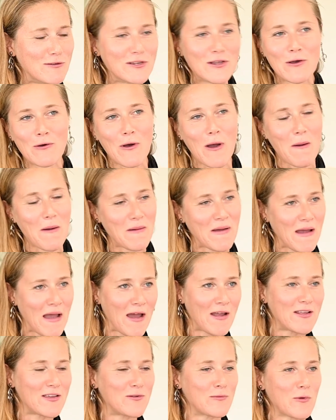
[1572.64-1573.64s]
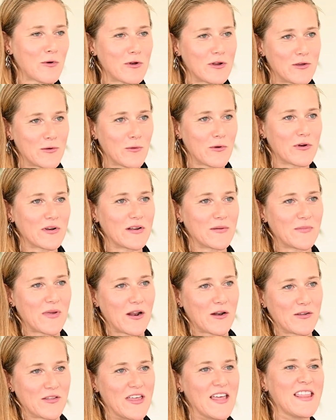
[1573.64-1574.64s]
do. Uh, how do you word it? You word it
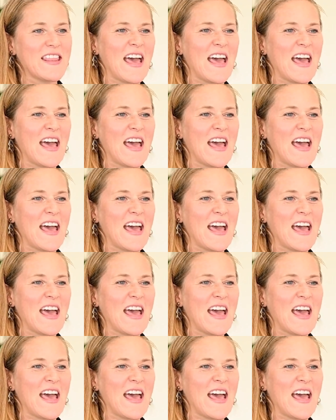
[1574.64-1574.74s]
better than